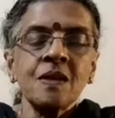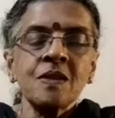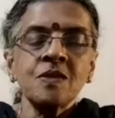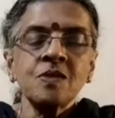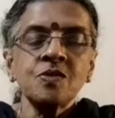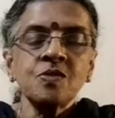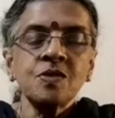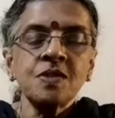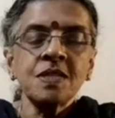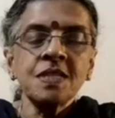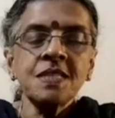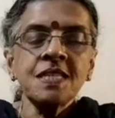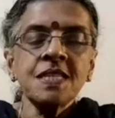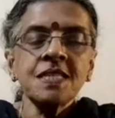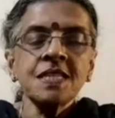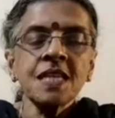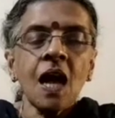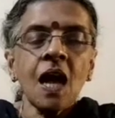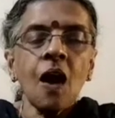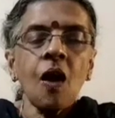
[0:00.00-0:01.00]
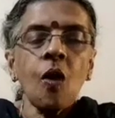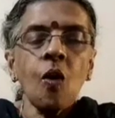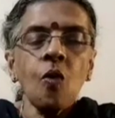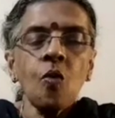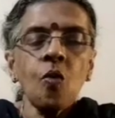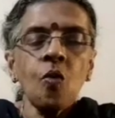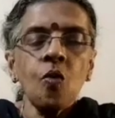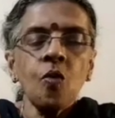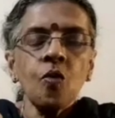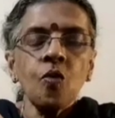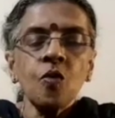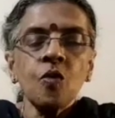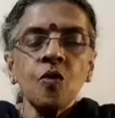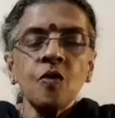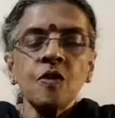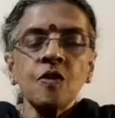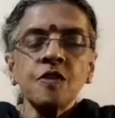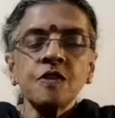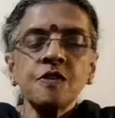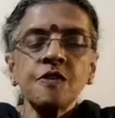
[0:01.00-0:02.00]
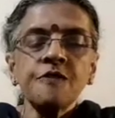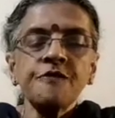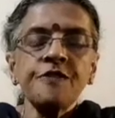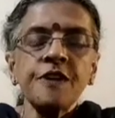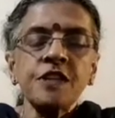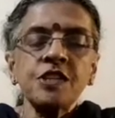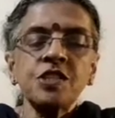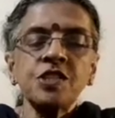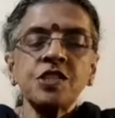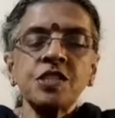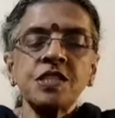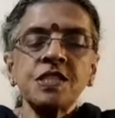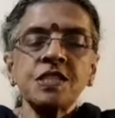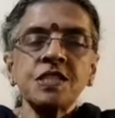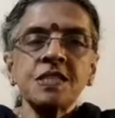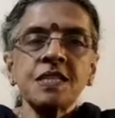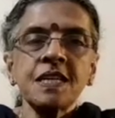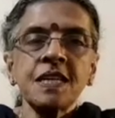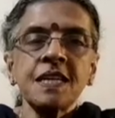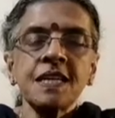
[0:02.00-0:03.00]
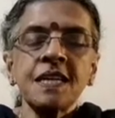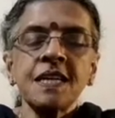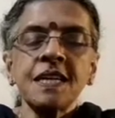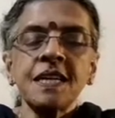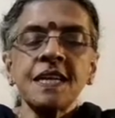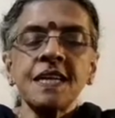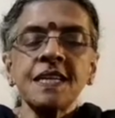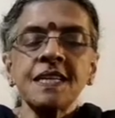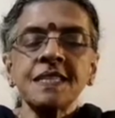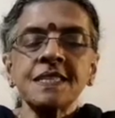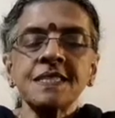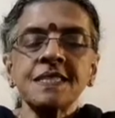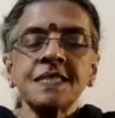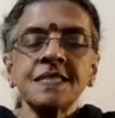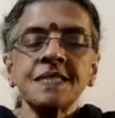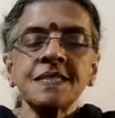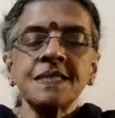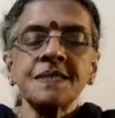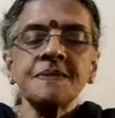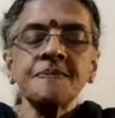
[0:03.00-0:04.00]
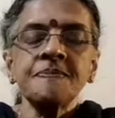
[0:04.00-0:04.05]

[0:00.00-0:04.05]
So this is how the fish is.